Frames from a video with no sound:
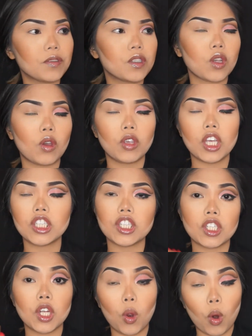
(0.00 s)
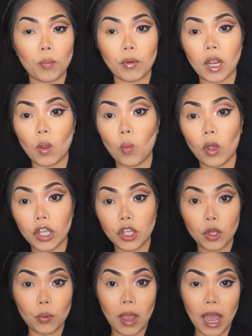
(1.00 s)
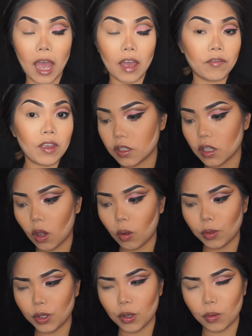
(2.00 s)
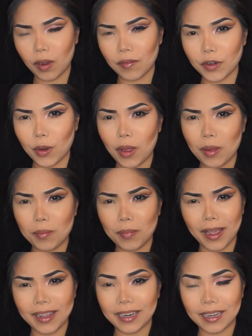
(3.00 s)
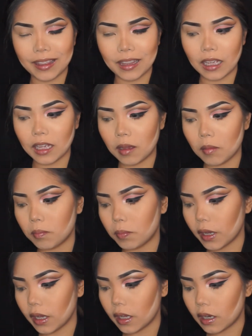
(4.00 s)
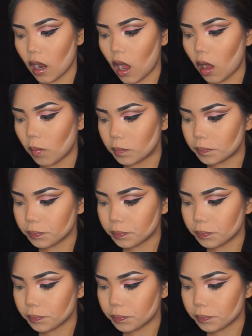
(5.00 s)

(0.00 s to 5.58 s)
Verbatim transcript: so you can just incorporate what you have so you don't have to go out and buy anything, but um,